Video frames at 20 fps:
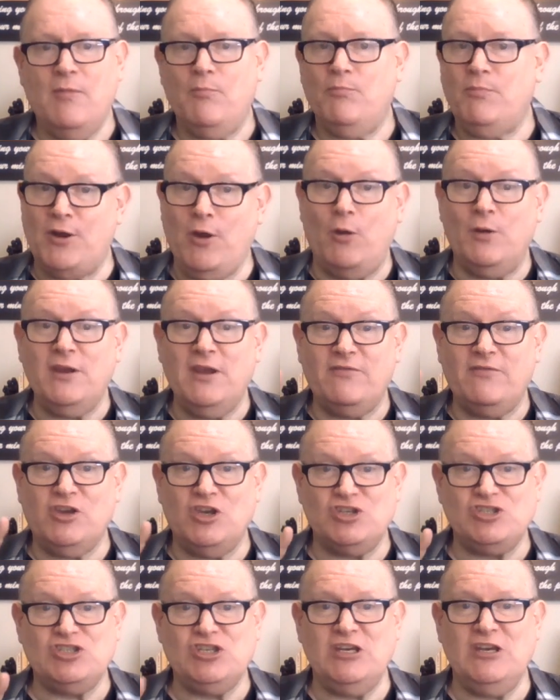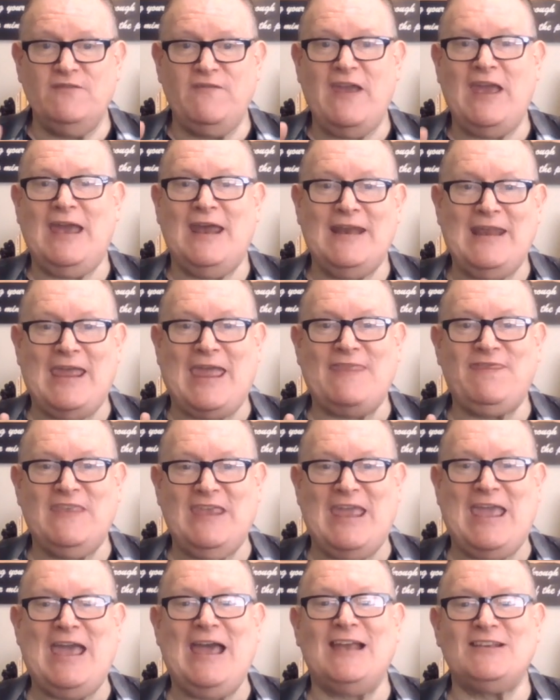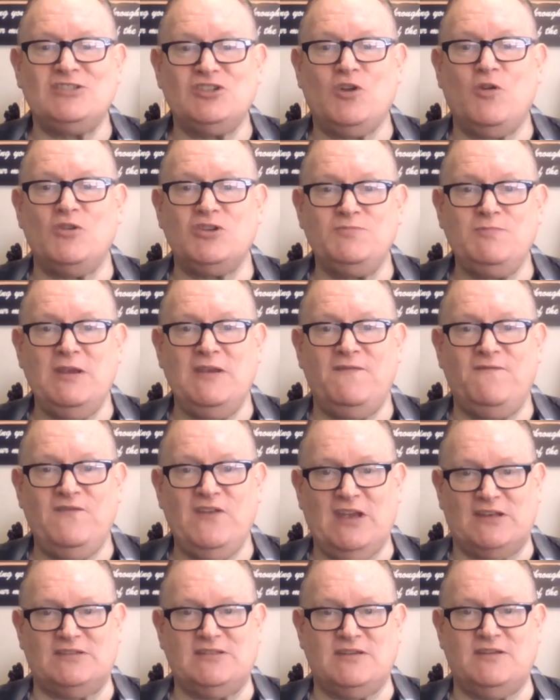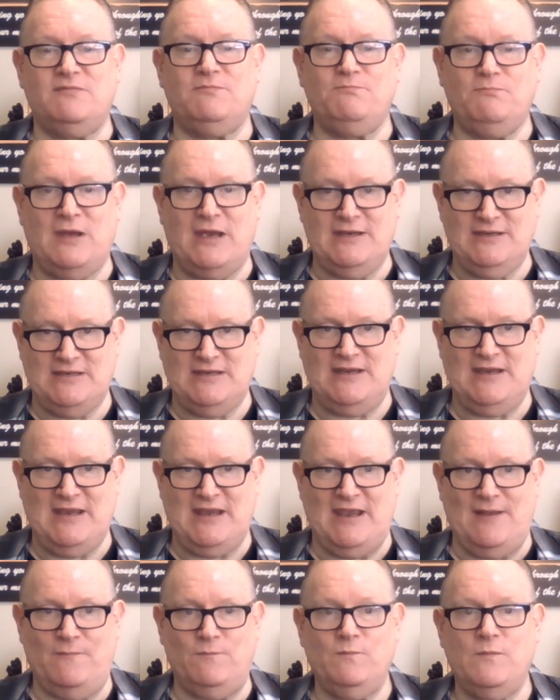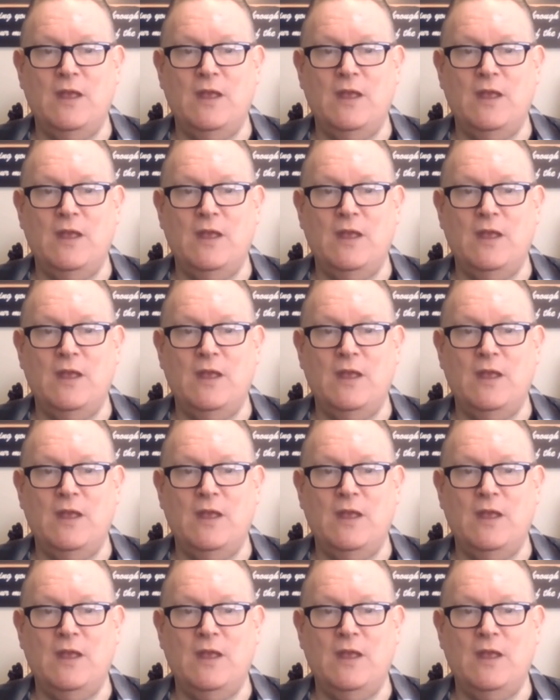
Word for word: but only if Kashif had the Ask Coach B fixed by today.